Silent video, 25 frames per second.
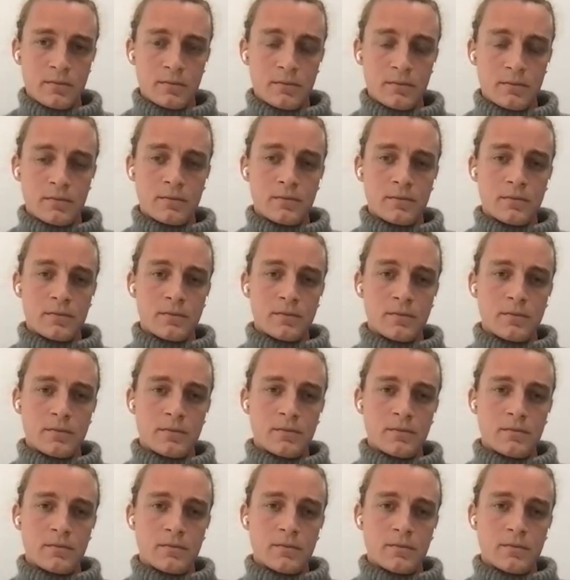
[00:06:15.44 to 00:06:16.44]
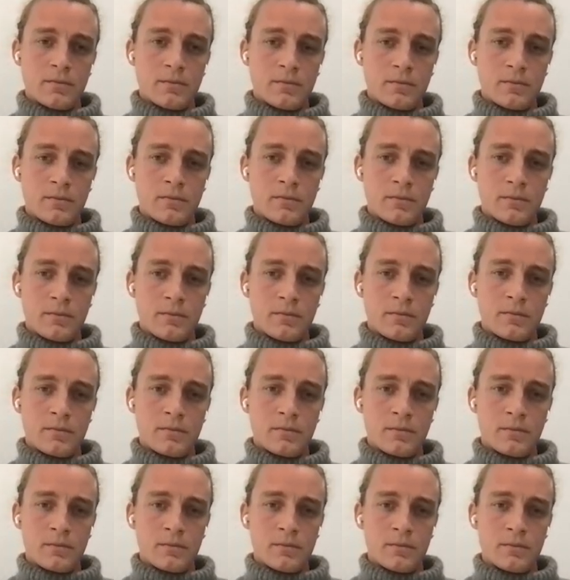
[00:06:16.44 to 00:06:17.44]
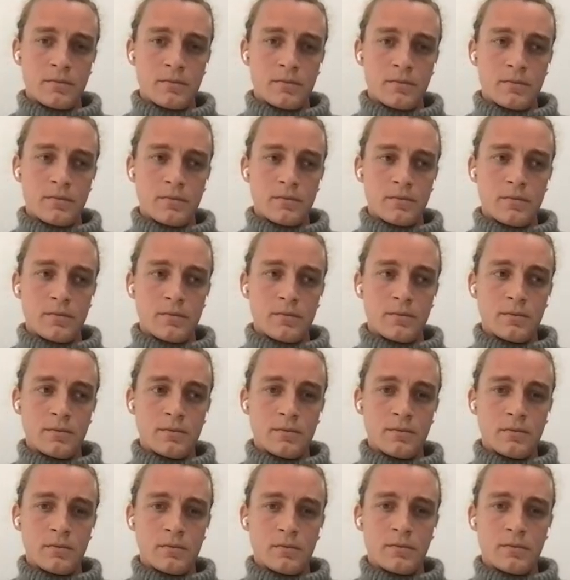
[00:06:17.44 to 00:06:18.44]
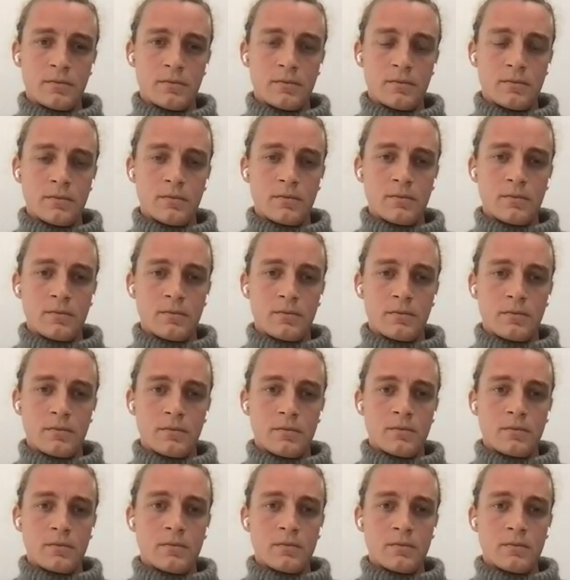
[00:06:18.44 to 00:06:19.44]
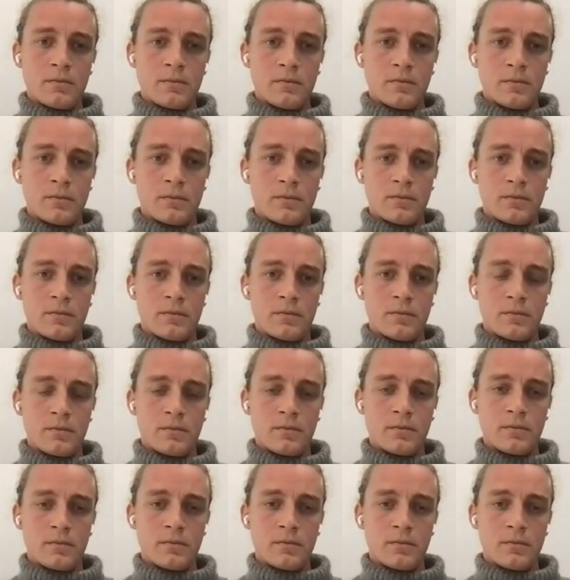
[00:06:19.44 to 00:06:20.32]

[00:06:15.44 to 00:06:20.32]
(silent)